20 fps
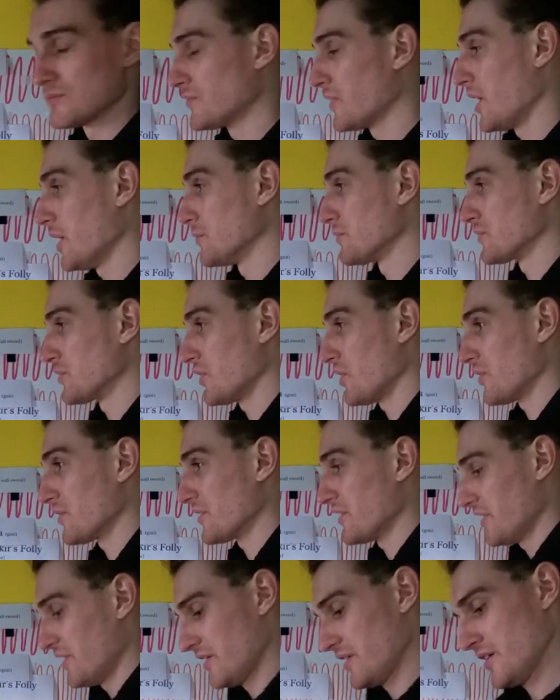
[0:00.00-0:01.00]
I'm
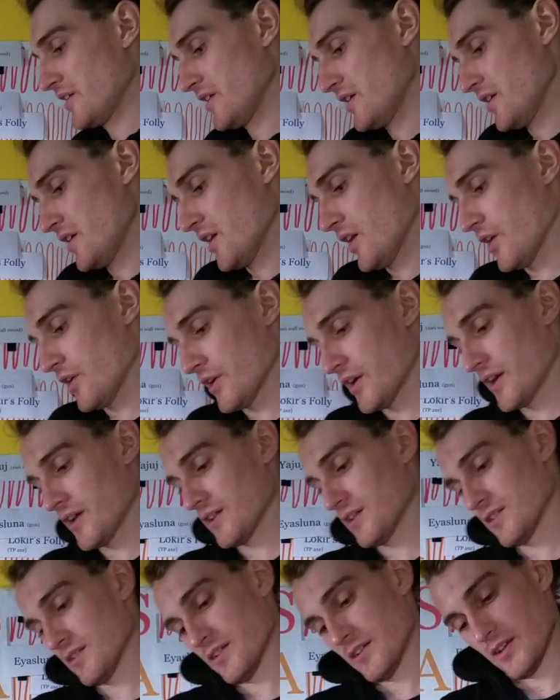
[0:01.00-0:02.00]
sorry. Alright,
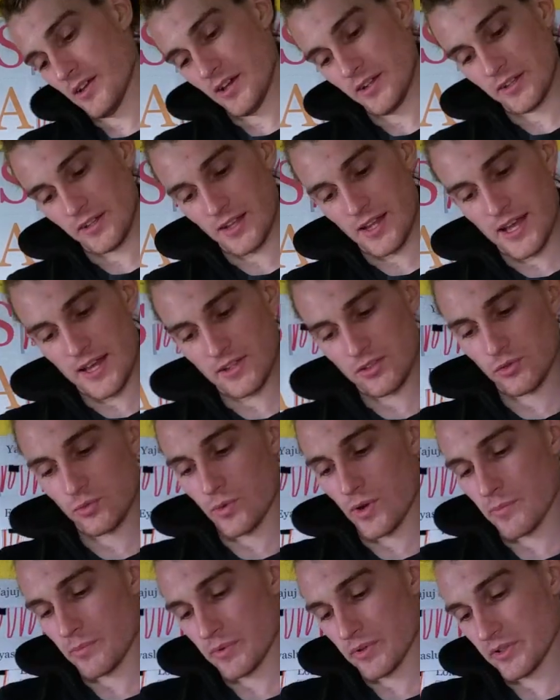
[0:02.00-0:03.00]
and the last
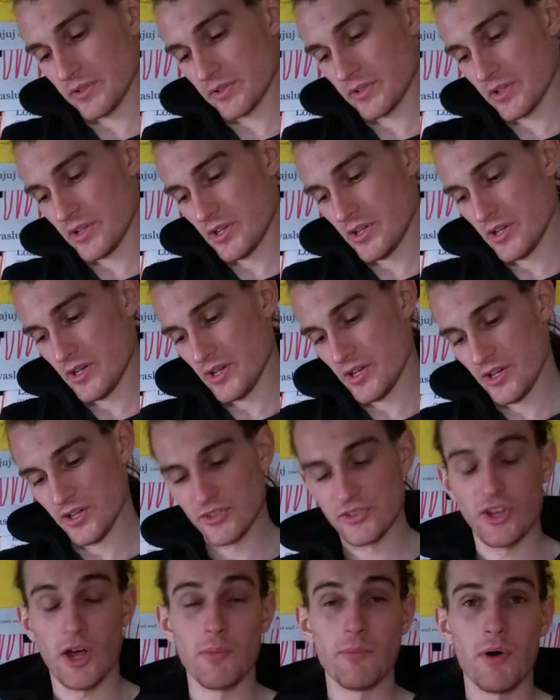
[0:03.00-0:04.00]
weapon,
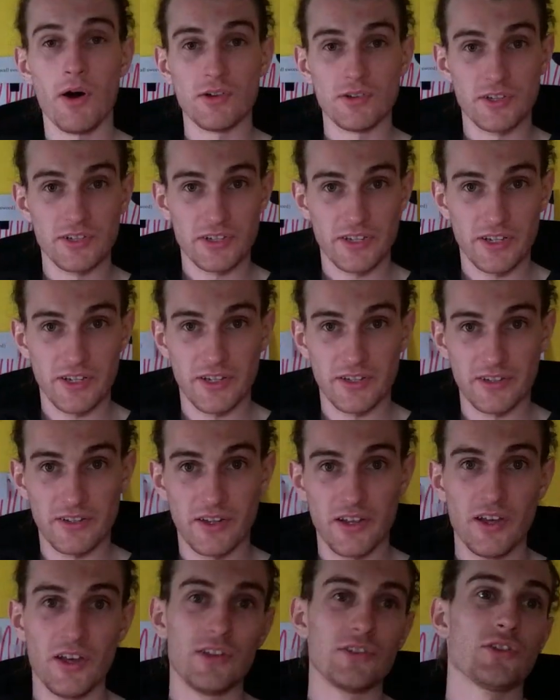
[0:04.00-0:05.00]
the Mulligan,
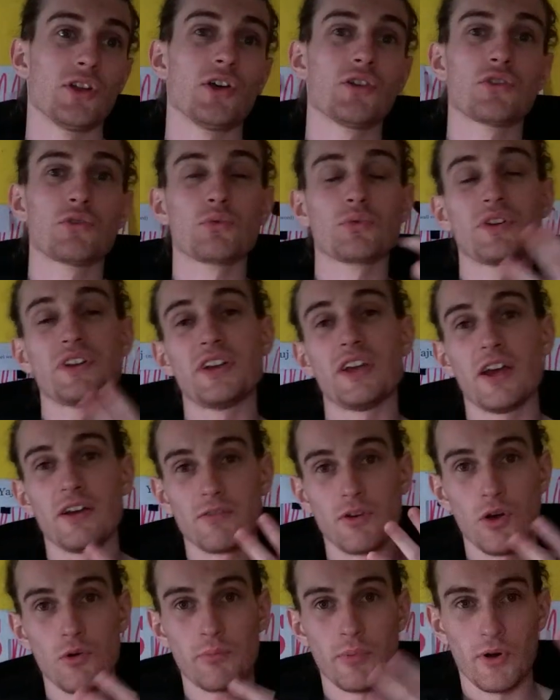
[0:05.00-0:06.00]
the
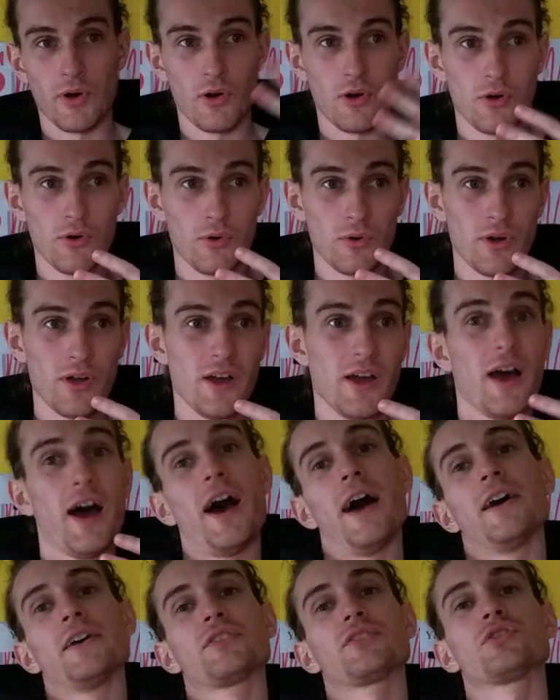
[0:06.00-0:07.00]
3-arrow bow.
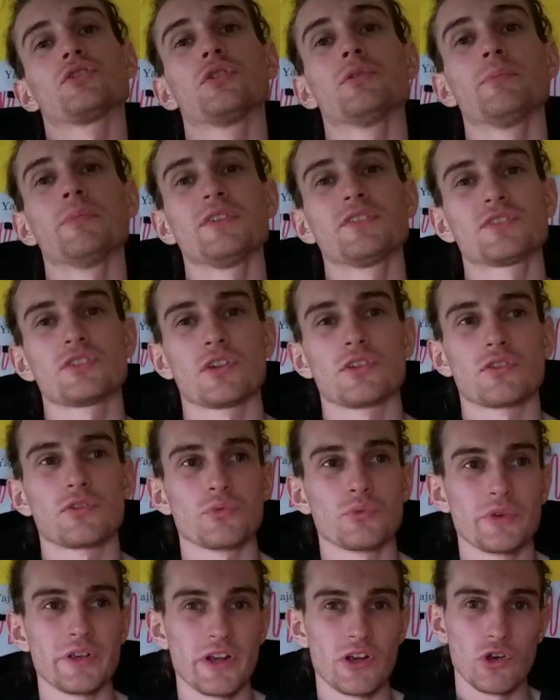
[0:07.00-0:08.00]
I assume it's a
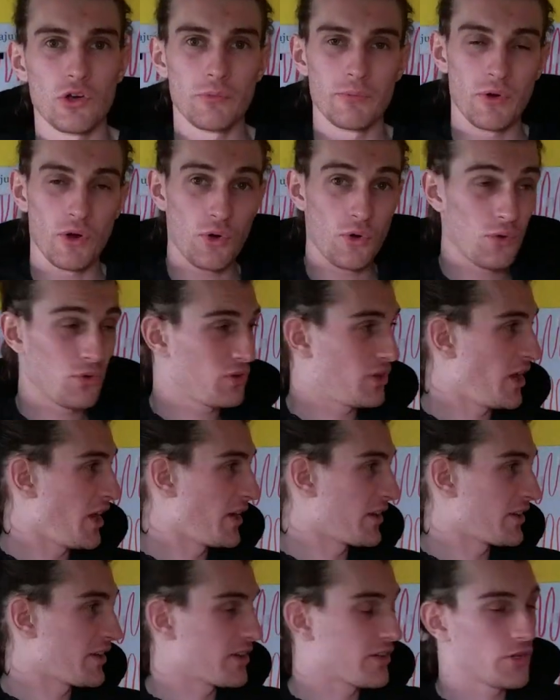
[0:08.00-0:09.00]
3-arrow bow,
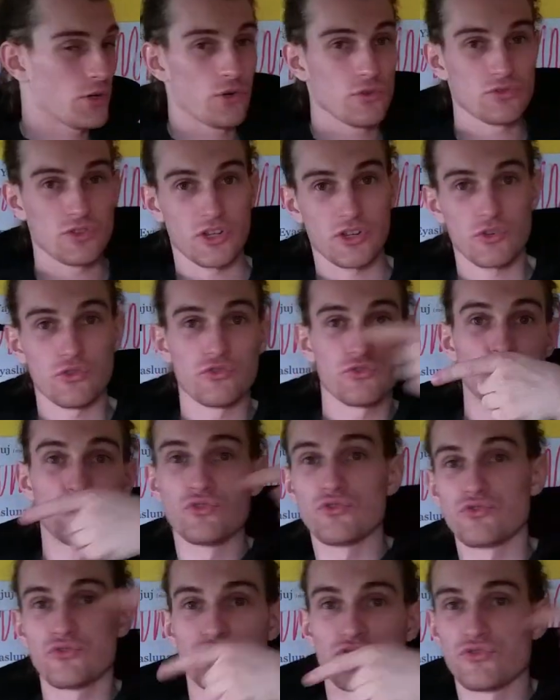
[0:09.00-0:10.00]
like it goes like
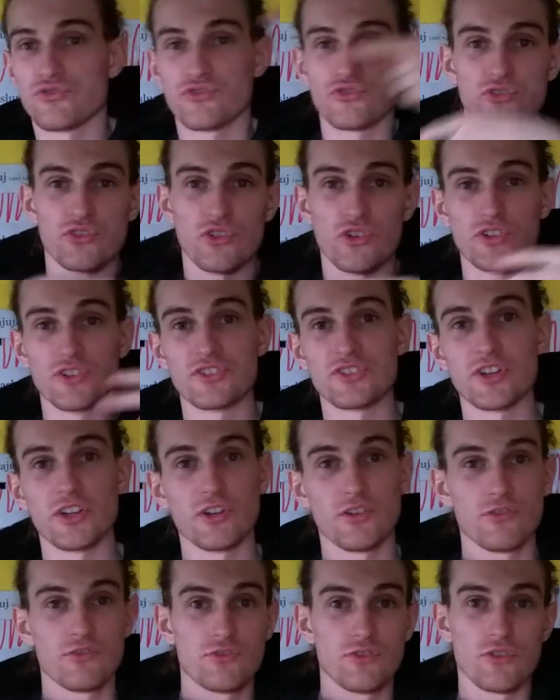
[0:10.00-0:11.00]
instead
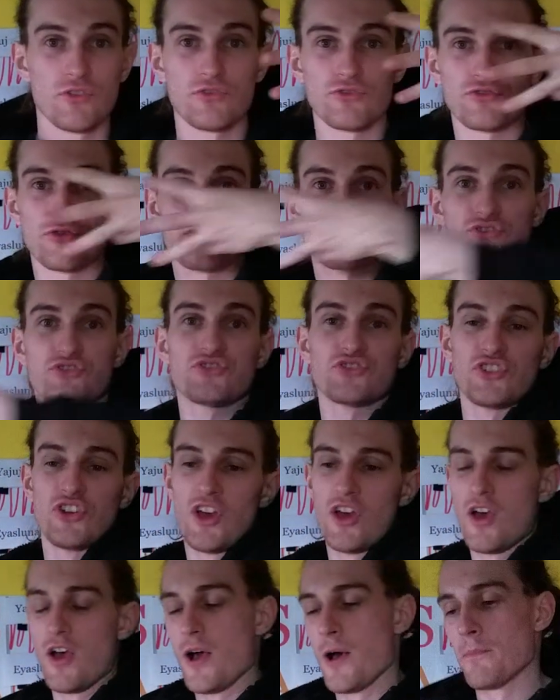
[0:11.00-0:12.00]
of,
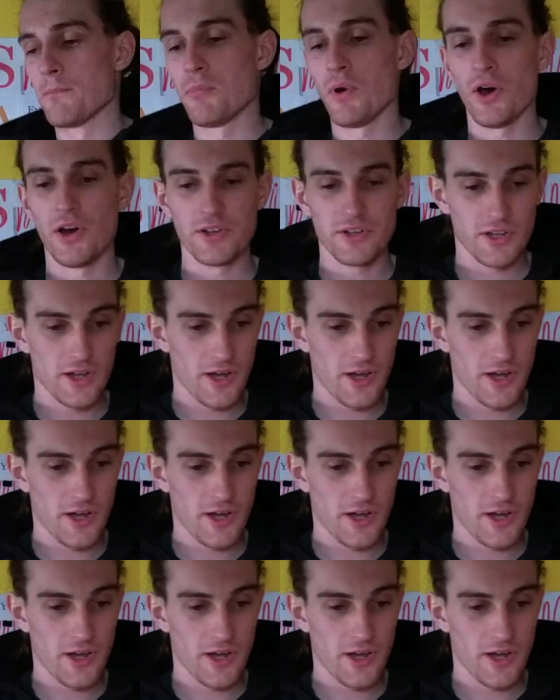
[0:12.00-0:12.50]
but